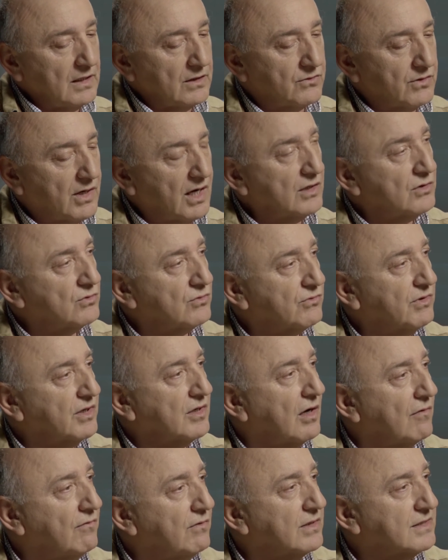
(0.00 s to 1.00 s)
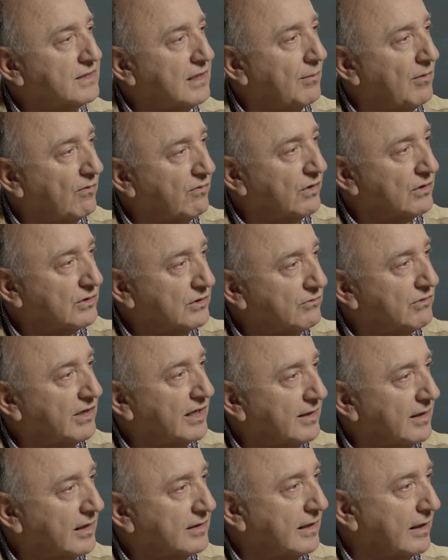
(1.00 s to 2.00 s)
trying to recover some of the
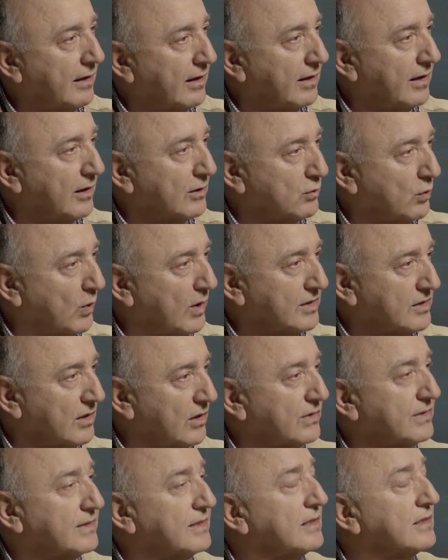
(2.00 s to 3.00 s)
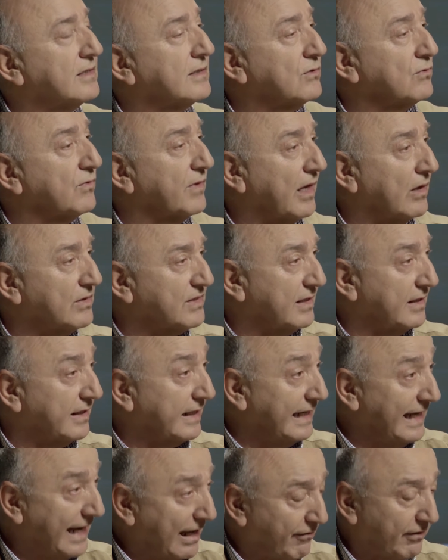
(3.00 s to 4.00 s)
terrain that was lost since
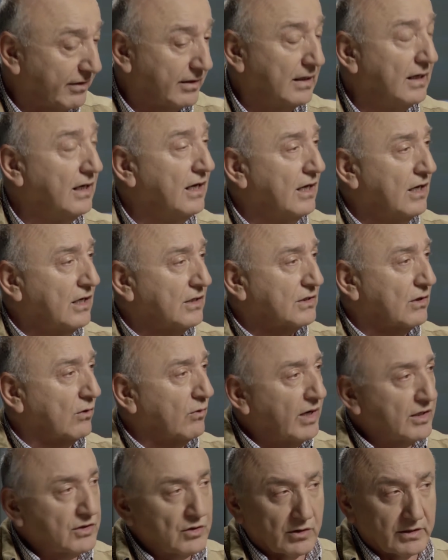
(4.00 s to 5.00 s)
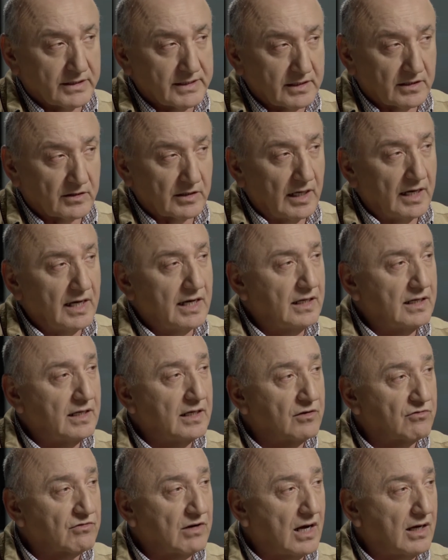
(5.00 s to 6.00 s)
2011. So we're talking Syria. In
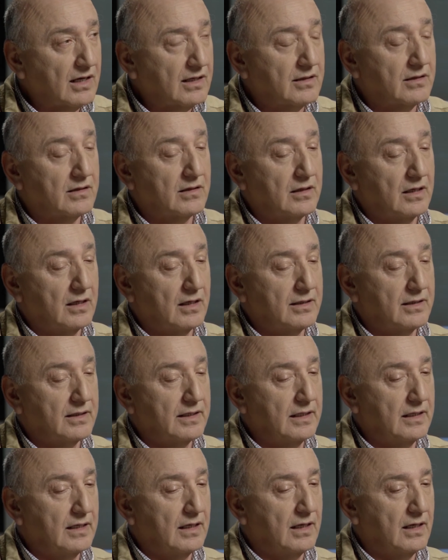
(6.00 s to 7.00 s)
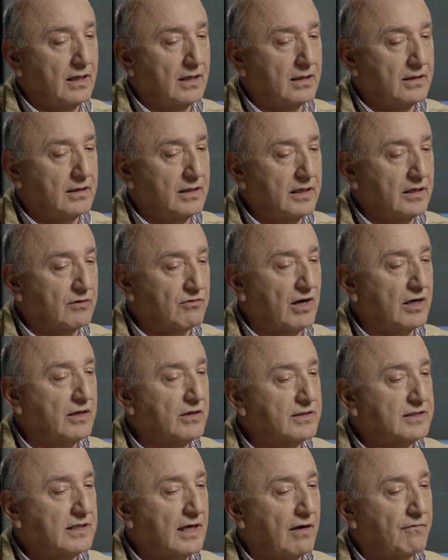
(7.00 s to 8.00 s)
Iraq, the
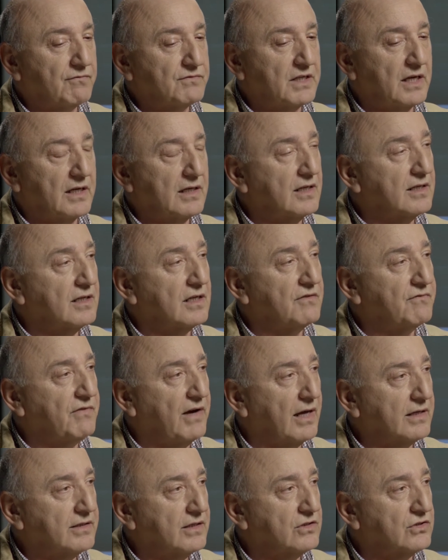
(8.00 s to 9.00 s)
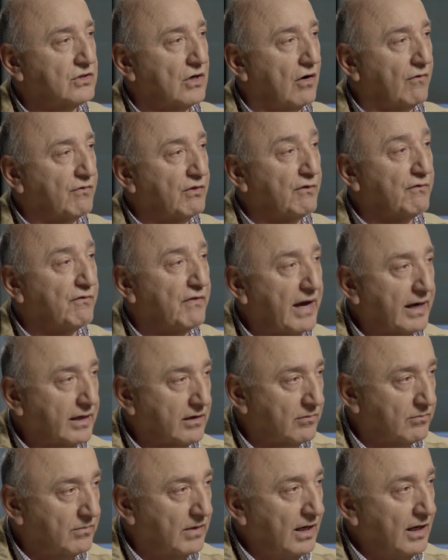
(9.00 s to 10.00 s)
Iranians have taken advantage of the
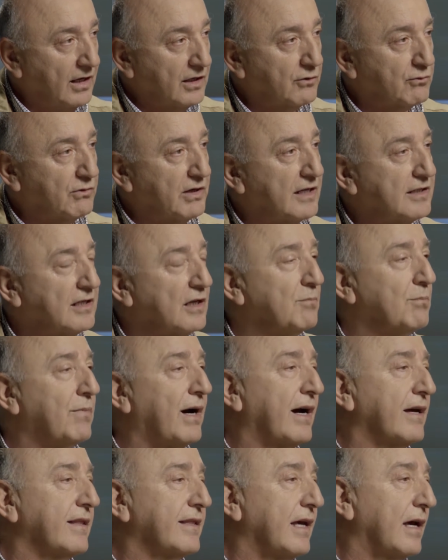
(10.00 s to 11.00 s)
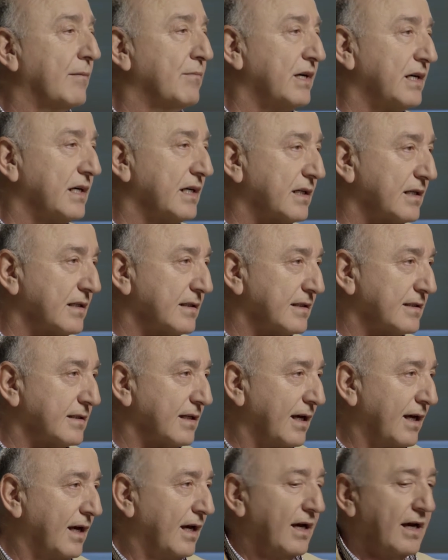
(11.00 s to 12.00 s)
vacuum created by the Americans.
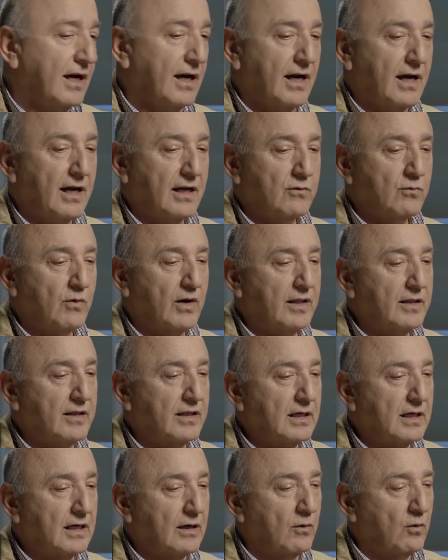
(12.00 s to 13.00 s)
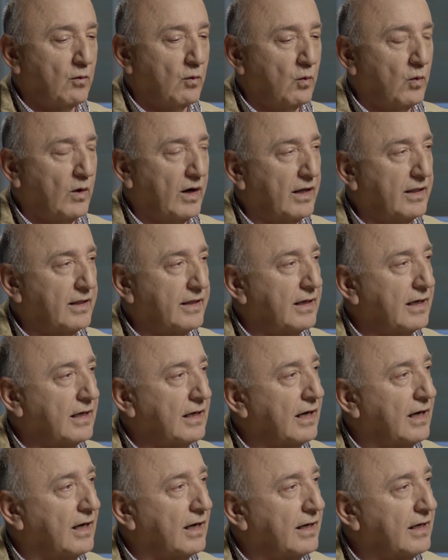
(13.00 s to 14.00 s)
And when
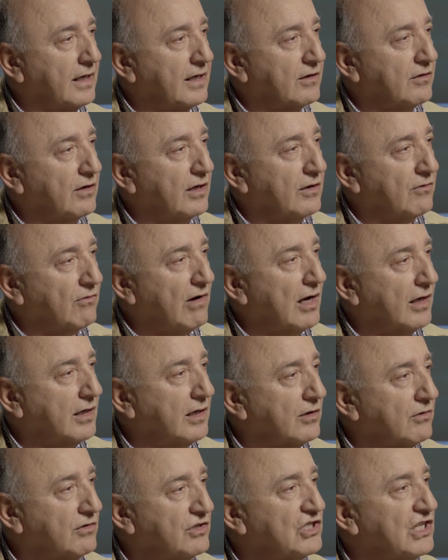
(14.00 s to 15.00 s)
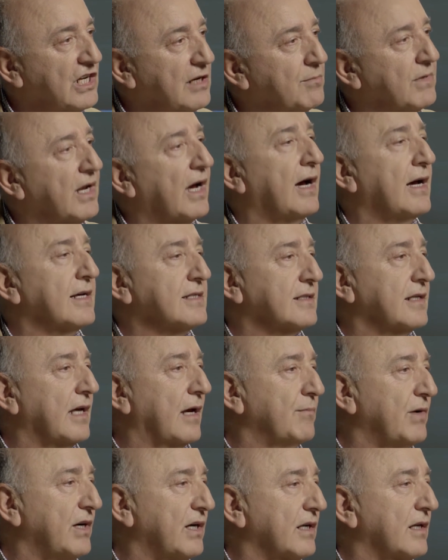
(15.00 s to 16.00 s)
the Iraqi regime asked the
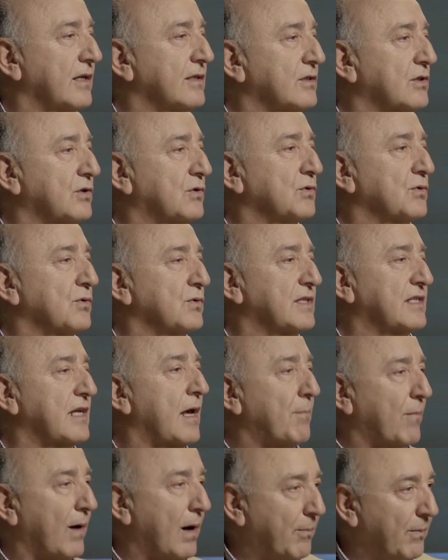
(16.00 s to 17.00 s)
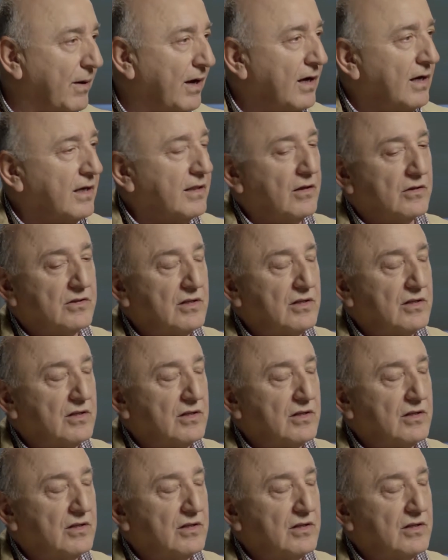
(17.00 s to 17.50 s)
Americans to step up the